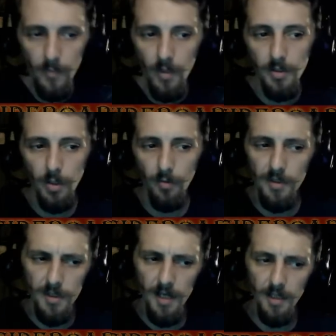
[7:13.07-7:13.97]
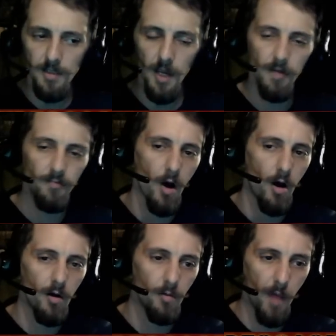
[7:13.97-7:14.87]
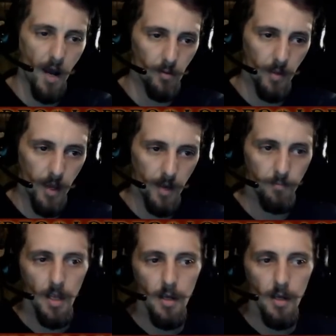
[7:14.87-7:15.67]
So this deck is kind of all about that.